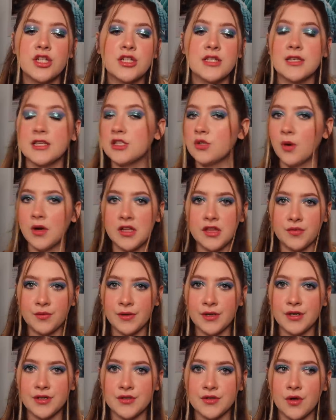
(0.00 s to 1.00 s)
She's like
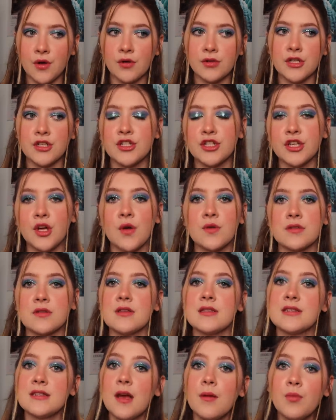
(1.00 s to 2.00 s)
23 years old and she goes
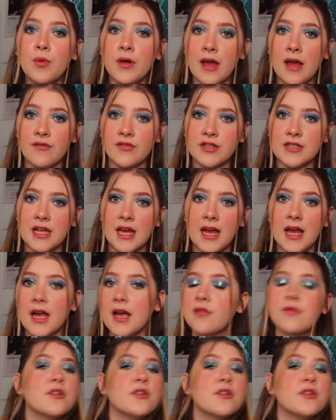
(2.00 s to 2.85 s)
on the subway every day.